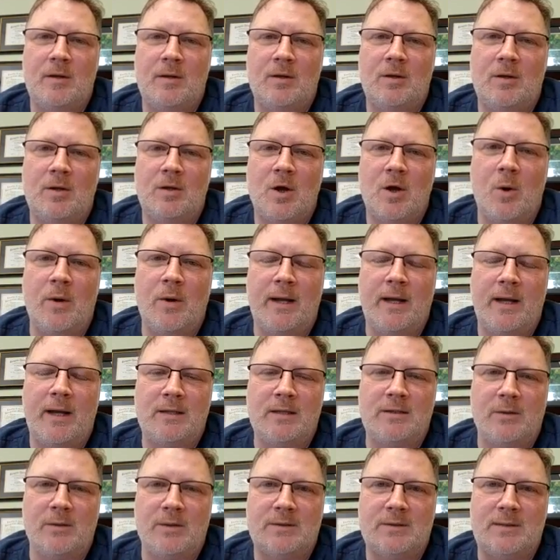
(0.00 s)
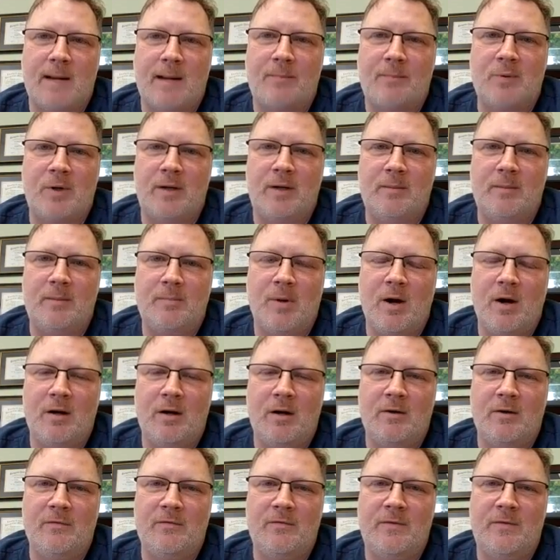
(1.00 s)
going into a separate
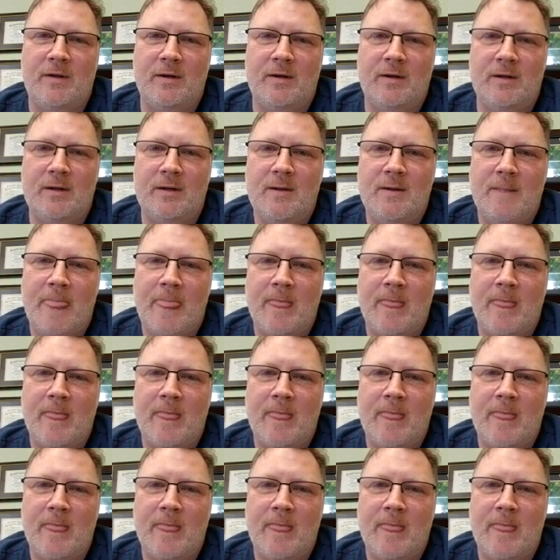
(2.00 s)
part of the